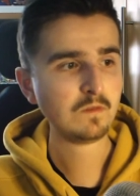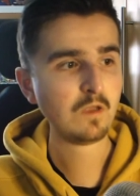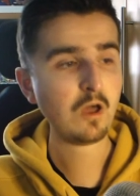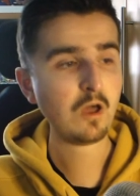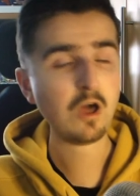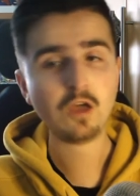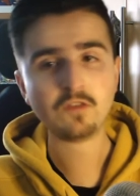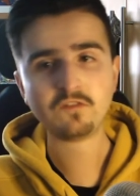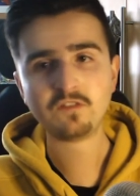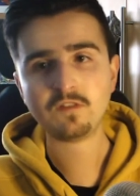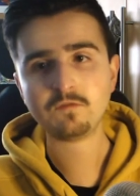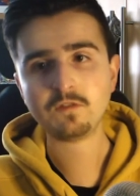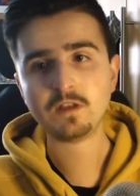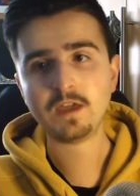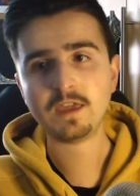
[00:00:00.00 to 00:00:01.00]
arts,
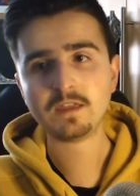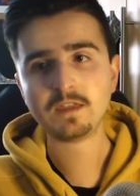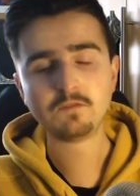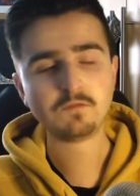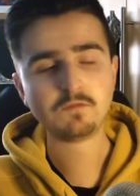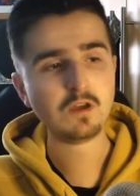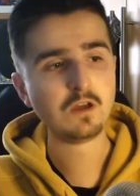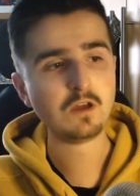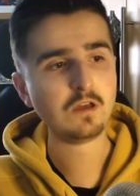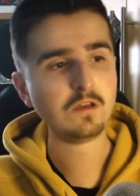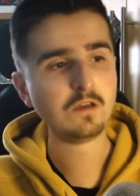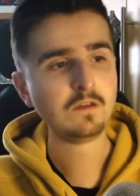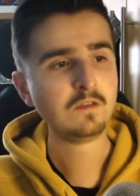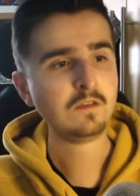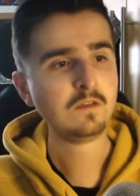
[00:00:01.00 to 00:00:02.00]
if you like, different
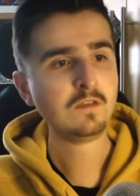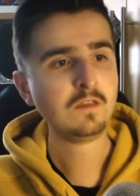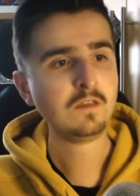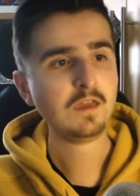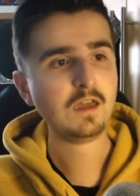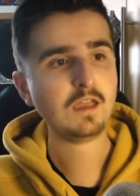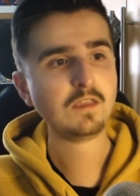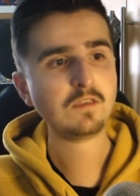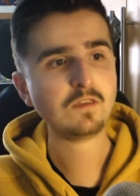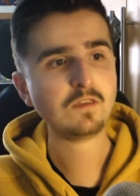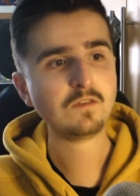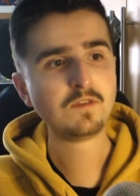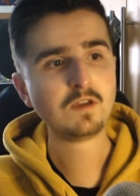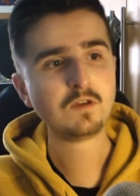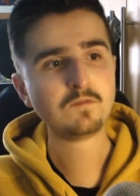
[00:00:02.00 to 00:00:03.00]
art. And
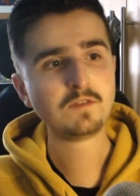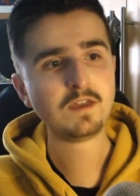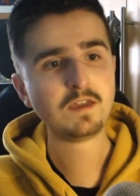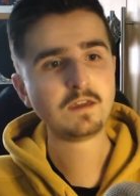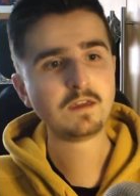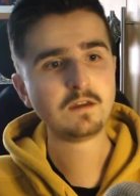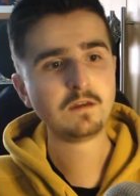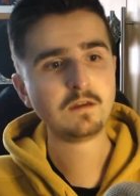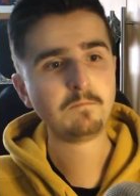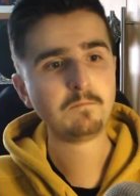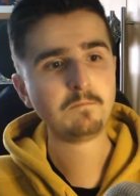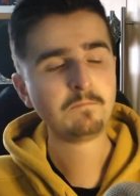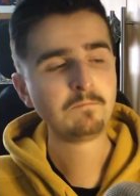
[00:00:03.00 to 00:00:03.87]
you think of like I